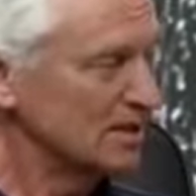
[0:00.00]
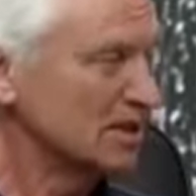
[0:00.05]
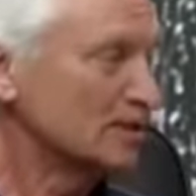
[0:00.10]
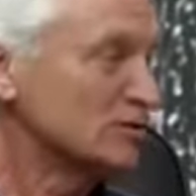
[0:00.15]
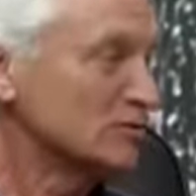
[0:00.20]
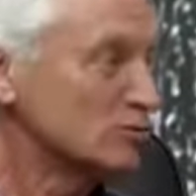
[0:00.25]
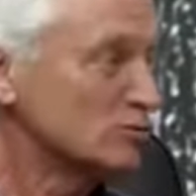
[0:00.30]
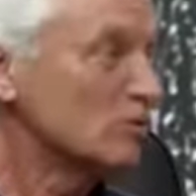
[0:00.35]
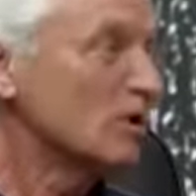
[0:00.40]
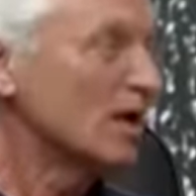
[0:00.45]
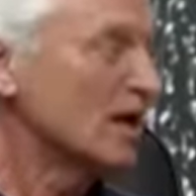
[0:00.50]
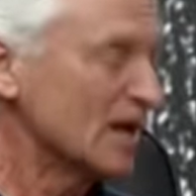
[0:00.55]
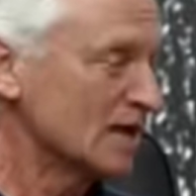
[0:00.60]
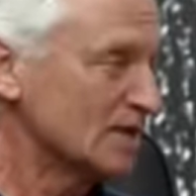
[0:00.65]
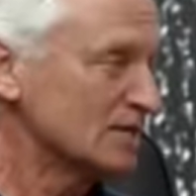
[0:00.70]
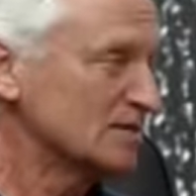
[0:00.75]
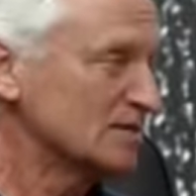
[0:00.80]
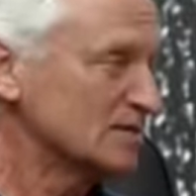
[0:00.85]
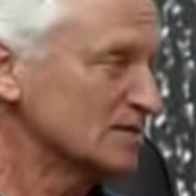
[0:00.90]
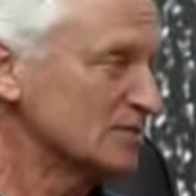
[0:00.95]
And you
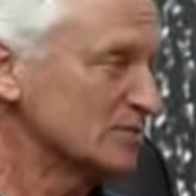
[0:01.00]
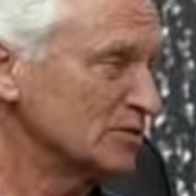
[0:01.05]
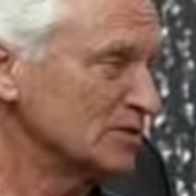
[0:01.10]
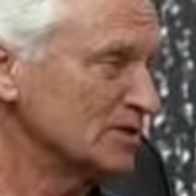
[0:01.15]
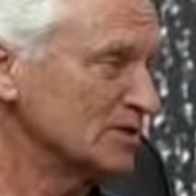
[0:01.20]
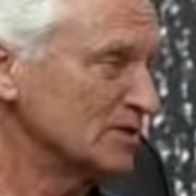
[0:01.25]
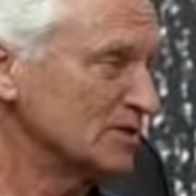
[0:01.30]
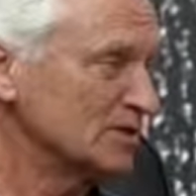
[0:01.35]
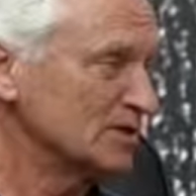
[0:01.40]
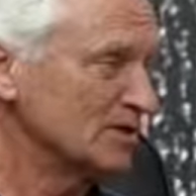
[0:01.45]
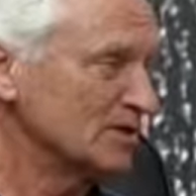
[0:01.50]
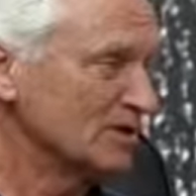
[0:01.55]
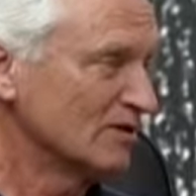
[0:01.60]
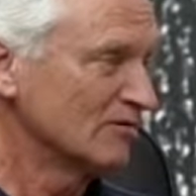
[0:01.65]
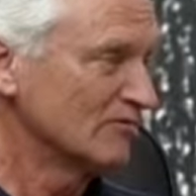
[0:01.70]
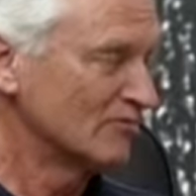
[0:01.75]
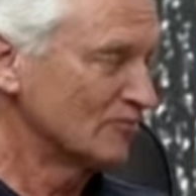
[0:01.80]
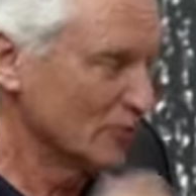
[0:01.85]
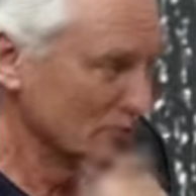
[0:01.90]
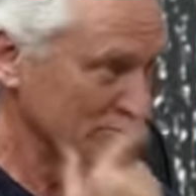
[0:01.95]
asked me
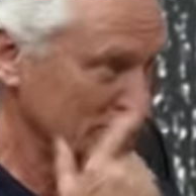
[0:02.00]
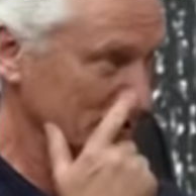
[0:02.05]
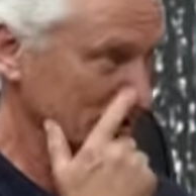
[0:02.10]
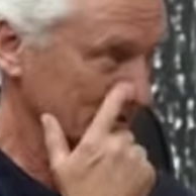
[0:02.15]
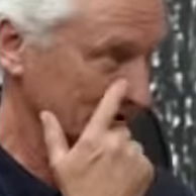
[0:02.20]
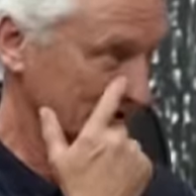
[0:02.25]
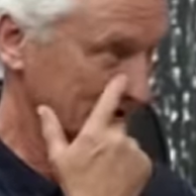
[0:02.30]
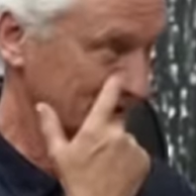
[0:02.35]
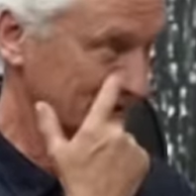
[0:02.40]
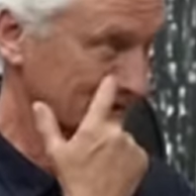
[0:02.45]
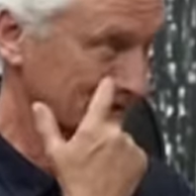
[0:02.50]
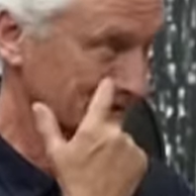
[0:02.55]
for children.